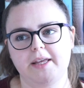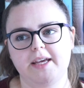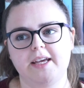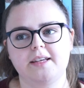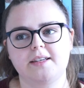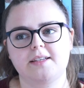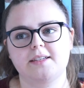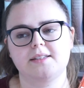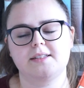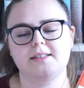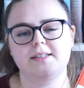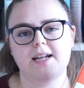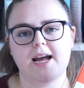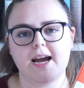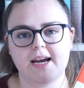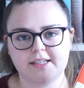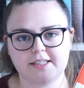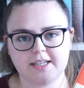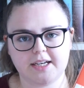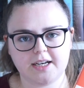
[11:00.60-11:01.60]
Blake
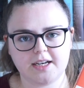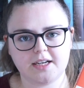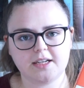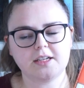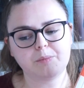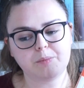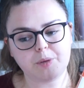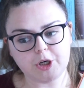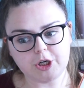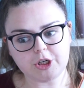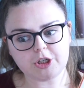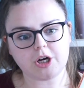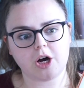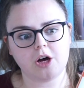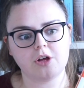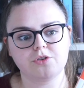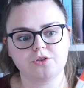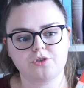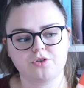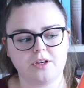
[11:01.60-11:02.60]
Snyder book
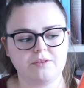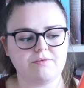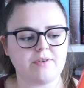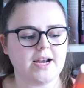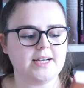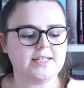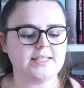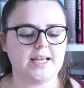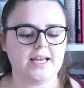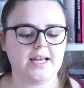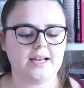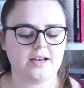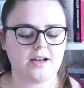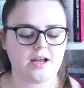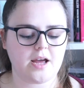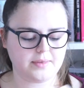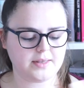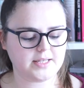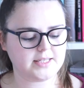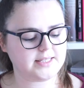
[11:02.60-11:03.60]
on screenwriting.
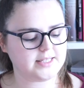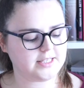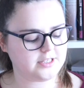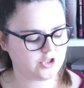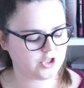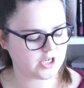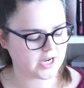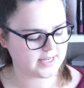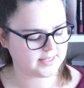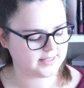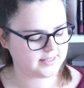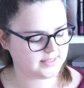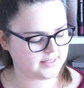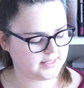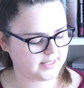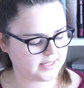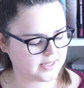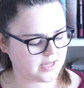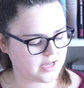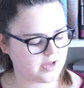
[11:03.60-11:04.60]
This is
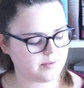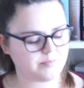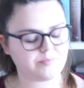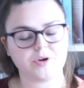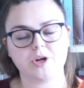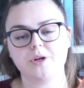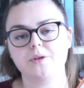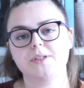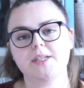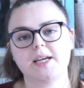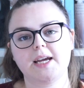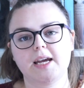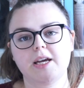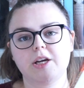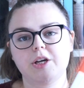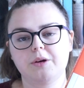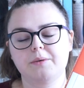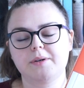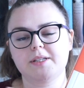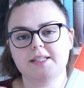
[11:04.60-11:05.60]
Jessica Brody
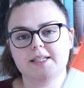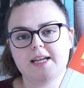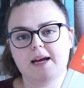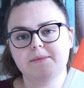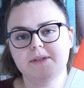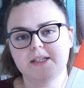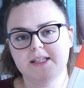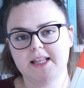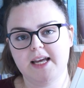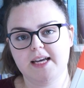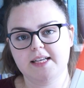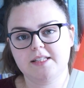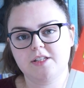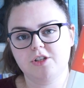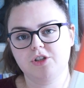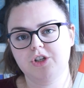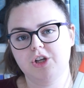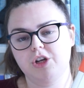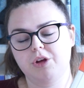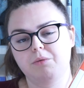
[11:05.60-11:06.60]
who has adapted this
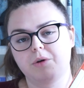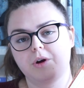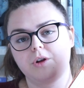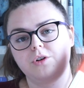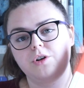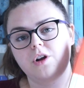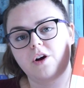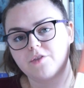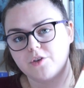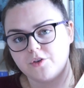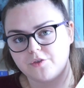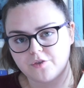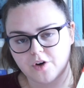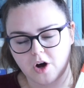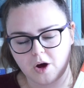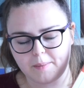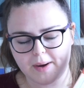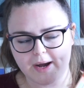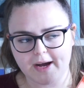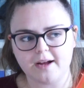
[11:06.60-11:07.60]
to novel
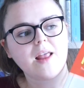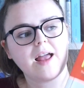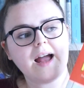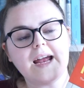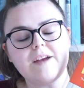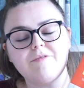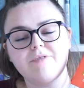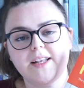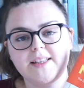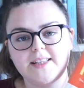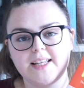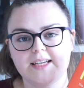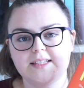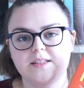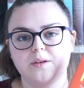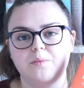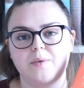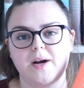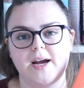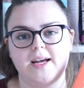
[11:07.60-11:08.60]
format. I read this
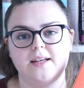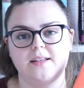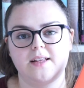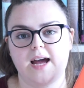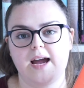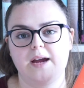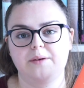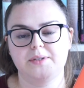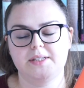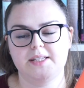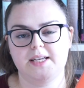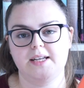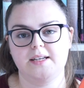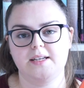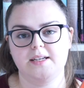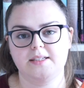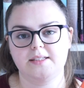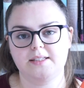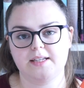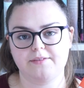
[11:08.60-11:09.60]
while I was
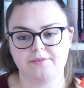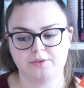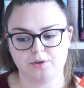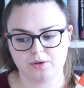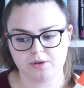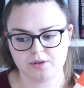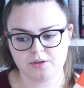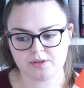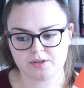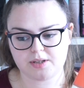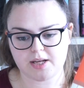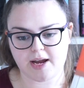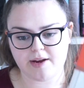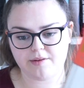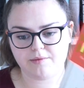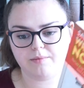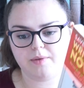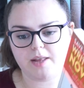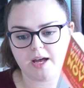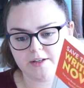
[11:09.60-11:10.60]
in Davos.
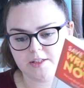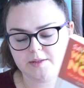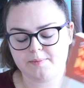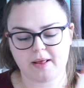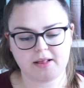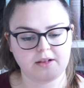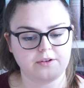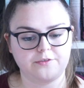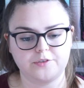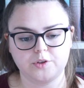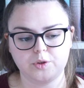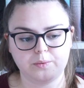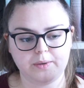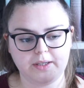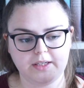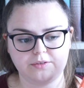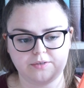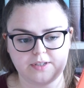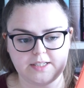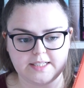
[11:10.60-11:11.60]
I spent the full
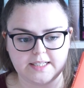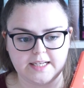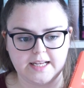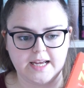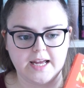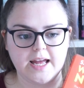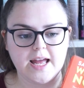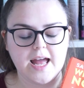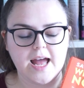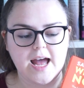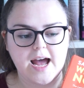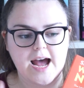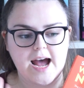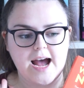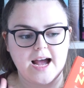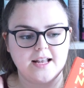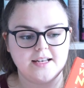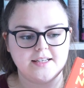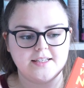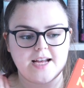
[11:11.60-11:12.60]
week reading it
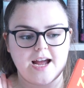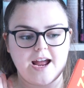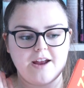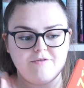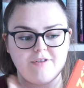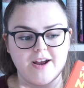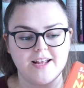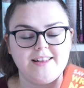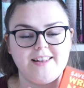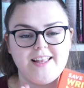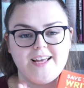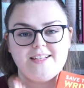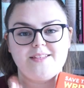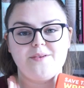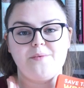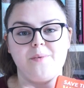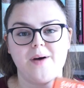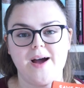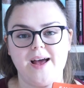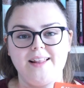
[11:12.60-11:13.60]
and I read this
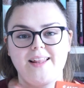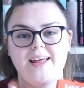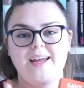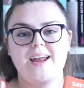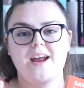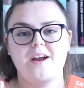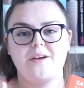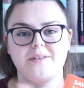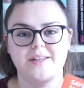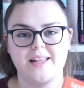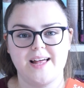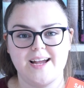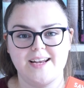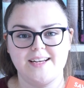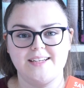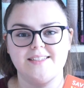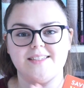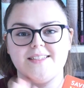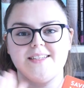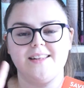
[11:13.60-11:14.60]
while I
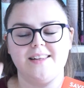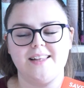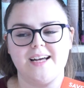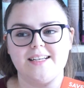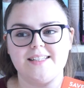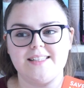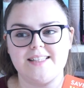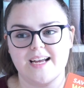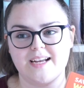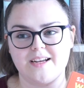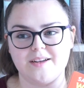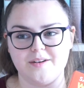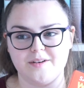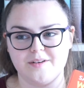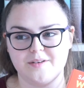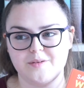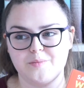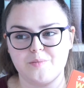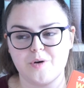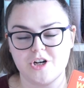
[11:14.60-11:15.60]
outlined that
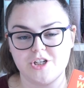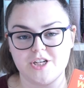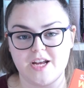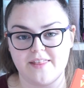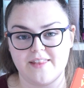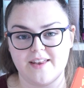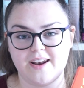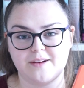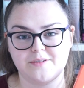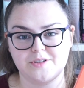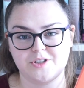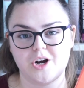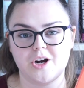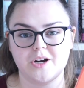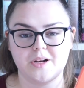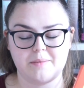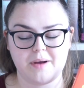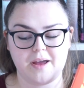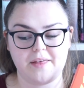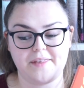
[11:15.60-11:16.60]
second project that I was
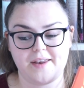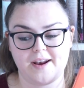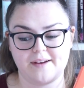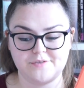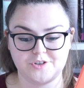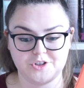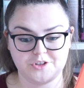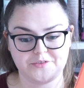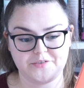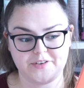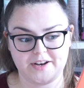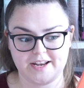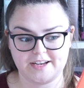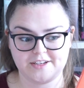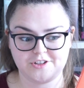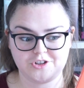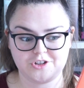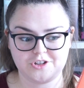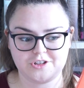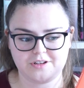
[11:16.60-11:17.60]
talking about that I've just
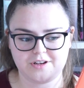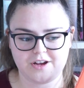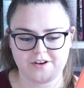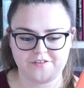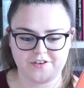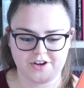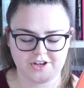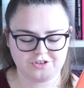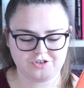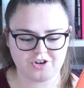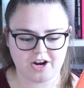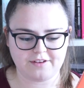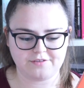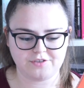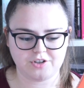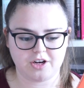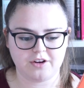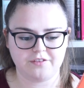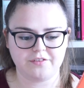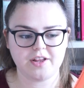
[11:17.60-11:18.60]
finished a first
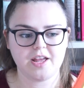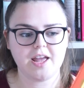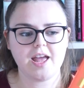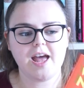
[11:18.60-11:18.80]
draft of.